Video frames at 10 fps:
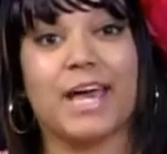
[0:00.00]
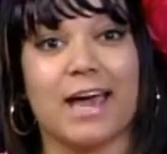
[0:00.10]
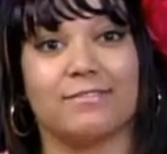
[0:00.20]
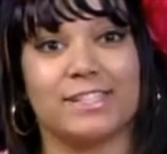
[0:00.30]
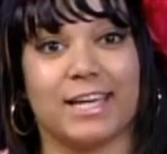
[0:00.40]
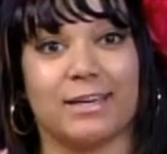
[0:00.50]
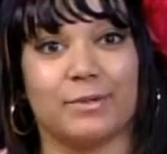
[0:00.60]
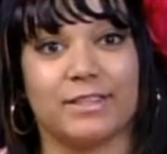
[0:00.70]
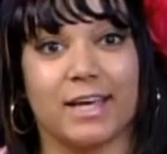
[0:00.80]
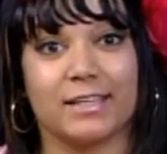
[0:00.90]
We have
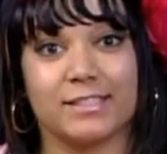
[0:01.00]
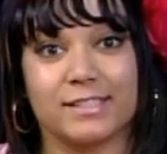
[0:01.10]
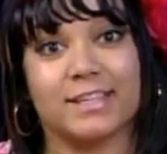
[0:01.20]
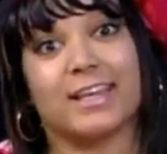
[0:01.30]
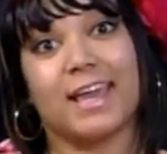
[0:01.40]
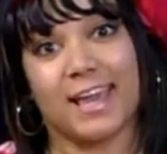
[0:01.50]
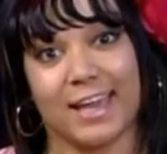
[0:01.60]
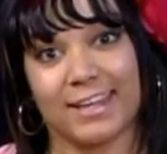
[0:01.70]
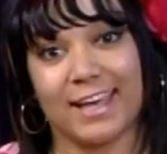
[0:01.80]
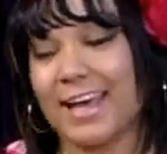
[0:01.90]
today with us
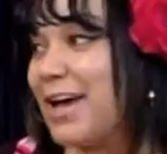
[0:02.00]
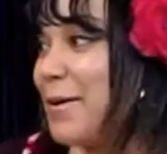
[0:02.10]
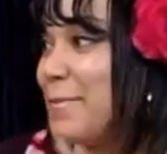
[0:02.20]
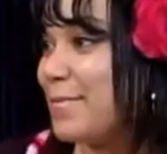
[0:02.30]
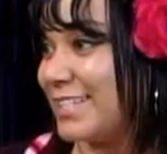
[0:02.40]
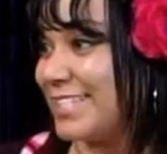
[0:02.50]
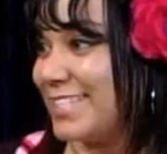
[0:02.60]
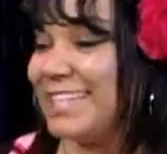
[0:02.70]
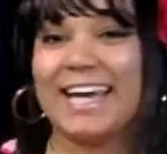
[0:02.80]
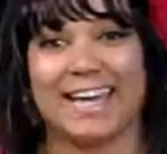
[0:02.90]
Anna,
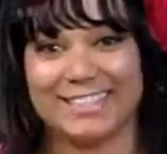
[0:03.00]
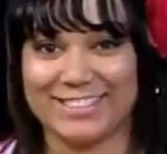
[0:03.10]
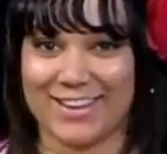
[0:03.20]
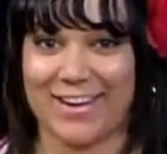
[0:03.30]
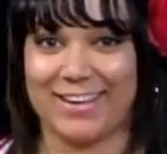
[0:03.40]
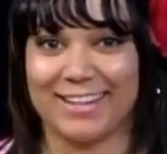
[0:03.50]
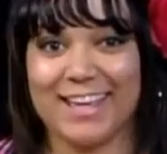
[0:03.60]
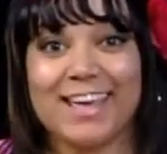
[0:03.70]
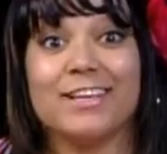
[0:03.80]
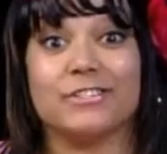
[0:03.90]
Misty, and John.
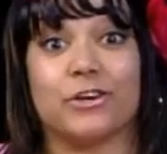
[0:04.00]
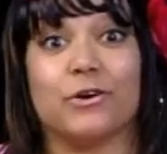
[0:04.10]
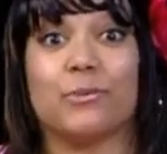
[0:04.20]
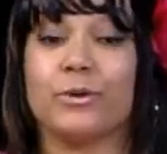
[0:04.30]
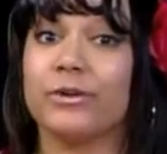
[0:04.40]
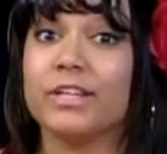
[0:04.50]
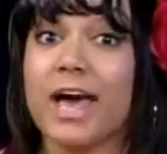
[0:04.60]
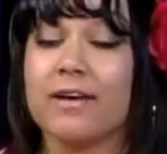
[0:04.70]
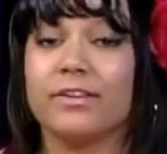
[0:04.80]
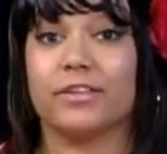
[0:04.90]
So we're going
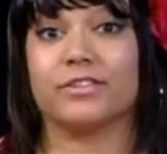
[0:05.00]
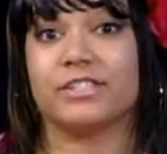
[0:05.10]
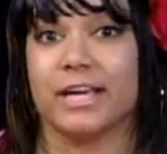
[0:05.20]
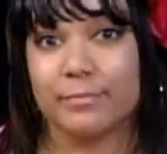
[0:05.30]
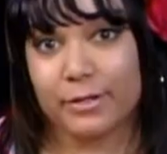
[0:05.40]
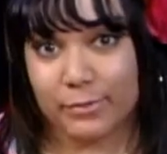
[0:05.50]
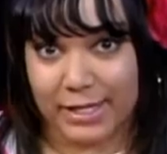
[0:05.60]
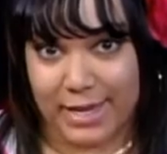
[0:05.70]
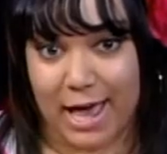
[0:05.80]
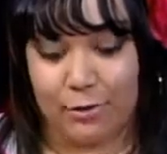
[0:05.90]
to have another segment
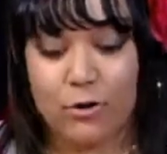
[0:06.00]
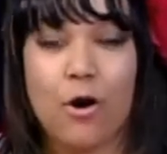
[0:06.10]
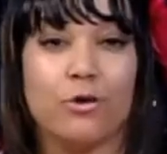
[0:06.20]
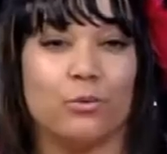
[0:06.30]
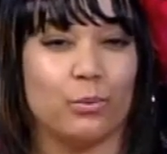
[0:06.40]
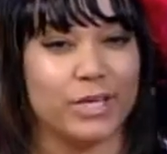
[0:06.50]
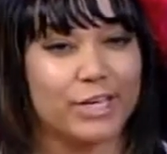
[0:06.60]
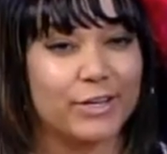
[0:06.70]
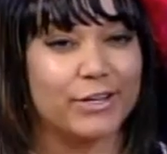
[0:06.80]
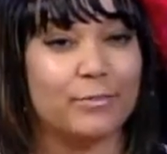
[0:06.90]
right now called
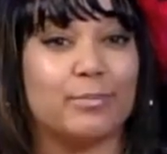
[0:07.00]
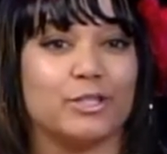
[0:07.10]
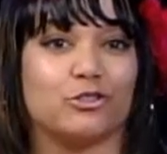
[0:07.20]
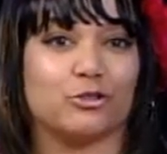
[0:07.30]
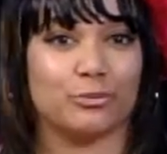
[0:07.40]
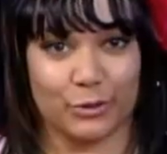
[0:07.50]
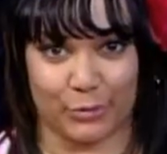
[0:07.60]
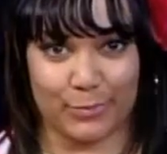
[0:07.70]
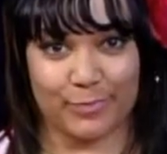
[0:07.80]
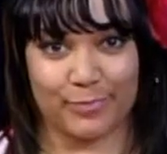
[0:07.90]
Weird But
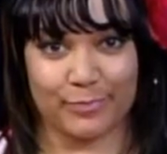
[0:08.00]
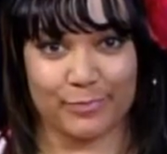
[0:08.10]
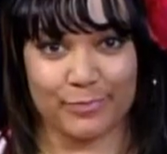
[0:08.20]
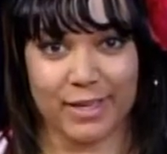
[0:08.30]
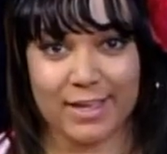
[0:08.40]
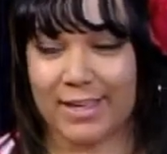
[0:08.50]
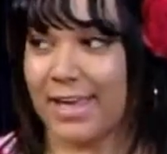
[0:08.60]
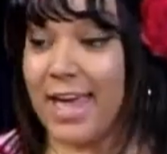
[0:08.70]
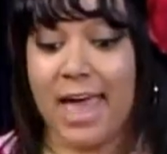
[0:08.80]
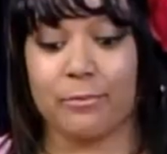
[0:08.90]
True.
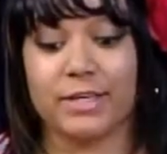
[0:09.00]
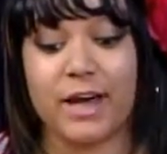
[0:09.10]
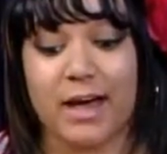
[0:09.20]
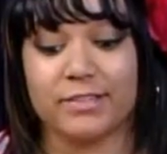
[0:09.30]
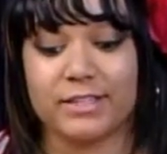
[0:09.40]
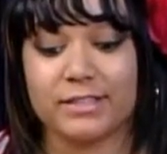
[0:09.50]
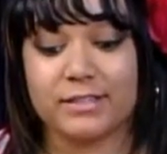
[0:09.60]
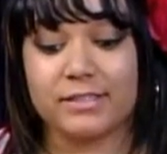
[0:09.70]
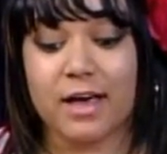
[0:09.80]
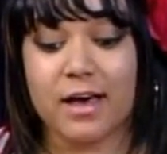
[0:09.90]
And we got
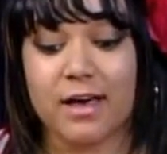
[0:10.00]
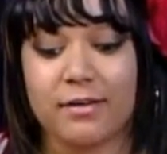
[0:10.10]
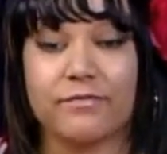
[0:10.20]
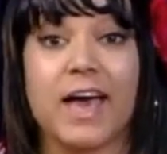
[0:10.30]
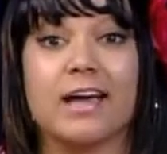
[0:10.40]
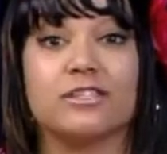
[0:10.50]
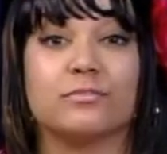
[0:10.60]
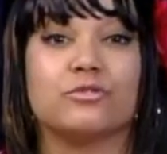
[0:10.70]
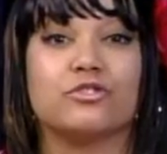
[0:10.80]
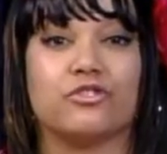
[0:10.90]
these uh,
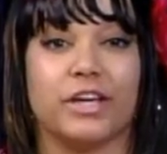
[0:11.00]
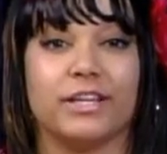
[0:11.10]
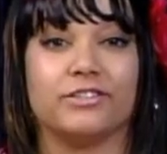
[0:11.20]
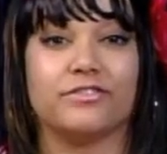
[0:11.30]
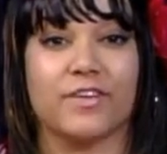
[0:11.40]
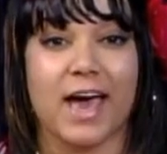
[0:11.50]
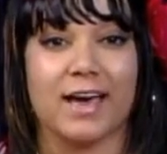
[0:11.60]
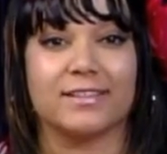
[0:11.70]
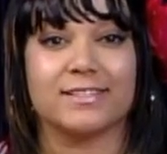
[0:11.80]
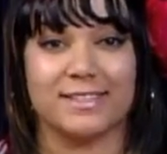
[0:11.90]
facts from
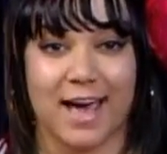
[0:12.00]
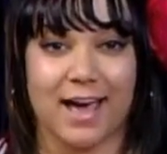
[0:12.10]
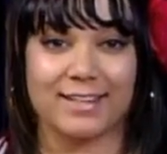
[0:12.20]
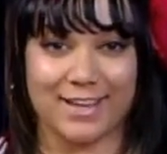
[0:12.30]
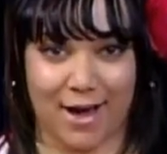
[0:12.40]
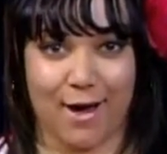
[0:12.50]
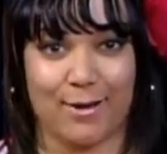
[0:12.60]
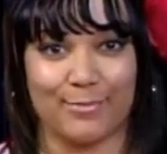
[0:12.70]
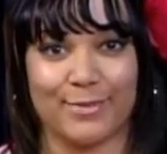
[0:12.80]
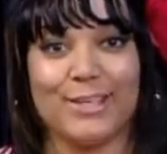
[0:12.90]

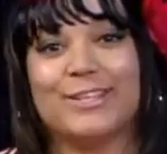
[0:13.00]
strangefacts.com.